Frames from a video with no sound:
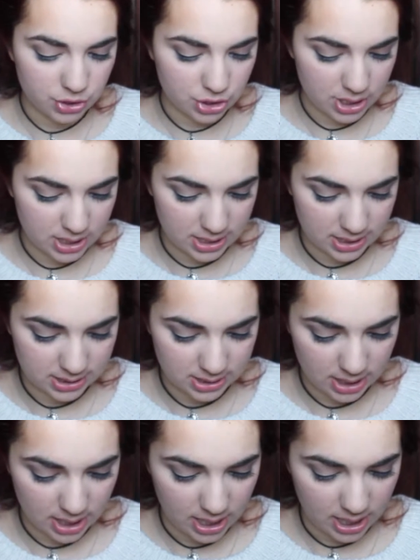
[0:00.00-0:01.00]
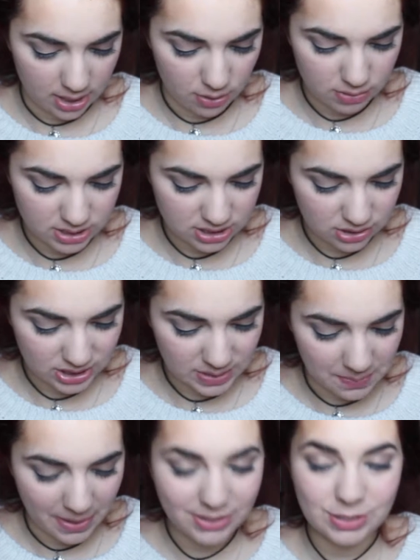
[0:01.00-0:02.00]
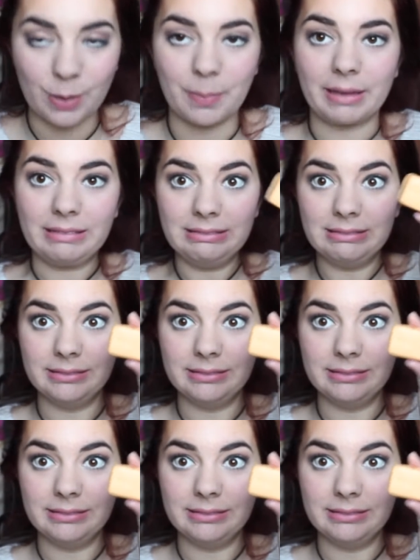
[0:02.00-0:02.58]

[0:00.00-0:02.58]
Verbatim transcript: which is a, oh, it's starting to melt on me,